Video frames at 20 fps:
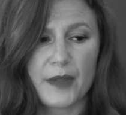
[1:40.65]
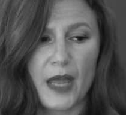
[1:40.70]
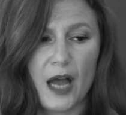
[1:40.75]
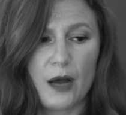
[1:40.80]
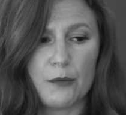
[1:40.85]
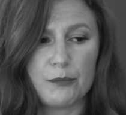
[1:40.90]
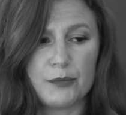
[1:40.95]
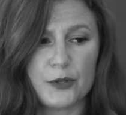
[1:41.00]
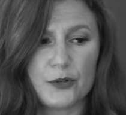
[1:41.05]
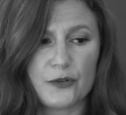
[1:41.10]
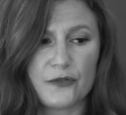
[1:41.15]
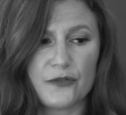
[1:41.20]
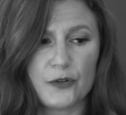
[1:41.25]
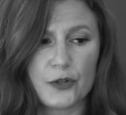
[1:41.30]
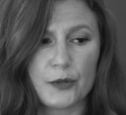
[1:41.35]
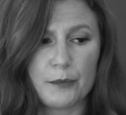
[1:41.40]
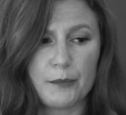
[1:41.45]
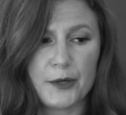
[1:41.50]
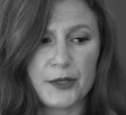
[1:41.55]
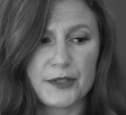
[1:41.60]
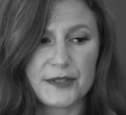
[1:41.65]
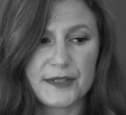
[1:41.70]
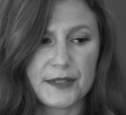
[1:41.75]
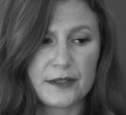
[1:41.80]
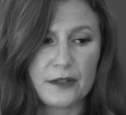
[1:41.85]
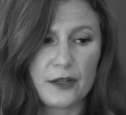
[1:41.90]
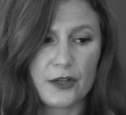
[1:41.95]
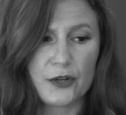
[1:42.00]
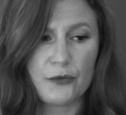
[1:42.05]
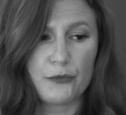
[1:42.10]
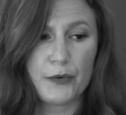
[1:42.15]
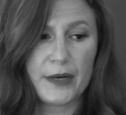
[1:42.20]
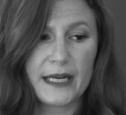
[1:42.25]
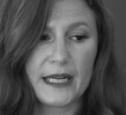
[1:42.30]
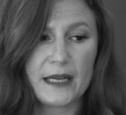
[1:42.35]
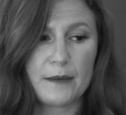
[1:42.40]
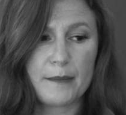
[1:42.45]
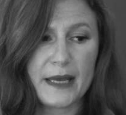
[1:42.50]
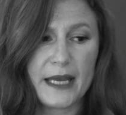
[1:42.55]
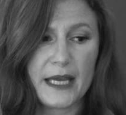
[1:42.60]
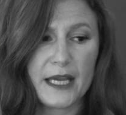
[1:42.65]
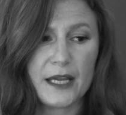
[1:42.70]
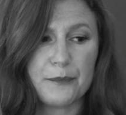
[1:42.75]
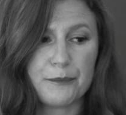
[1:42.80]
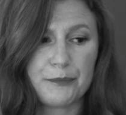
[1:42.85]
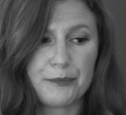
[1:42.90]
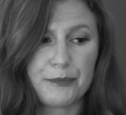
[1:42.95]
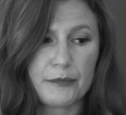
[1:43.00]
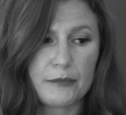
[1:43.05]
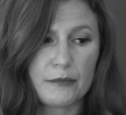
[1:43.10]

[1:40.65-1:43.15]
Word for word: how beautiful a person can really be